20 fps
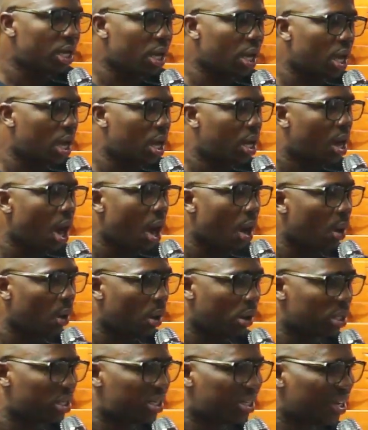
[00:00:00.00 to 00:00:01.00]

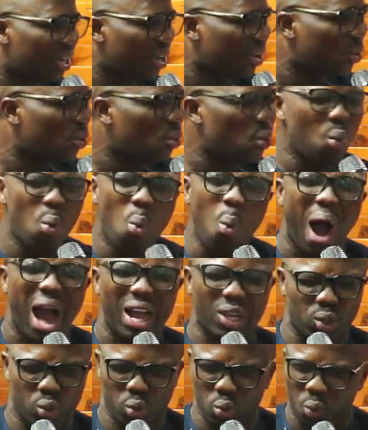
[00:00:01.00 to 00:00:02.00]
God, who are
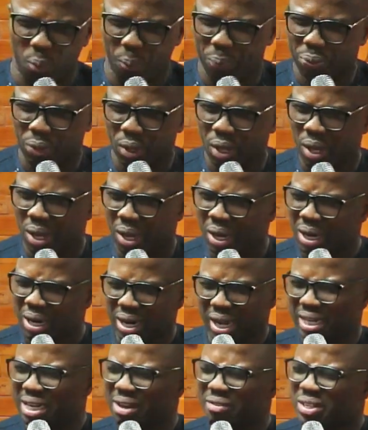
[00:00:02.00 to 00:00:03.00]
you? That
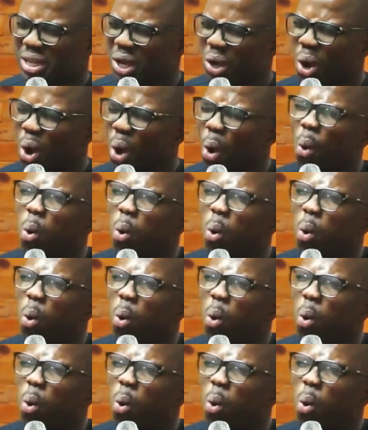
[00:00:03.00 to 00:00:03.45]
David said, who,